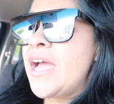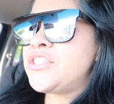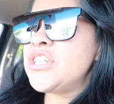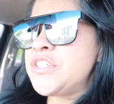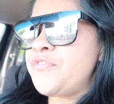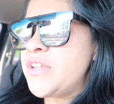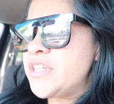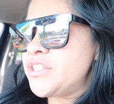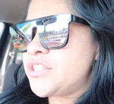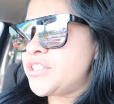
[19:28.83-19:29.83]
I just
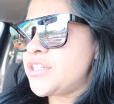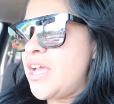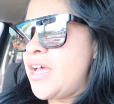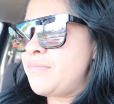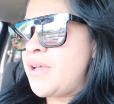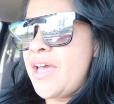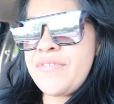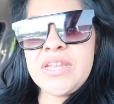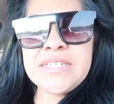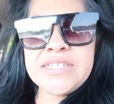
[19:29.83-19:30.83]
finished um,
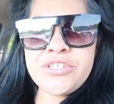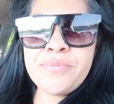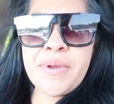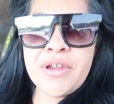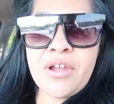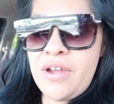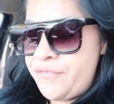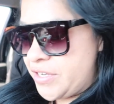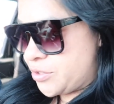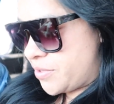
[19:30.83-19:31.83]
having a teacher-parent no,
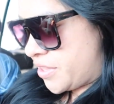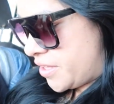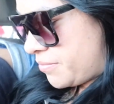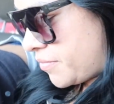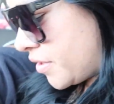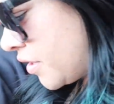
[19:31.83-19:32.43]
conference with him.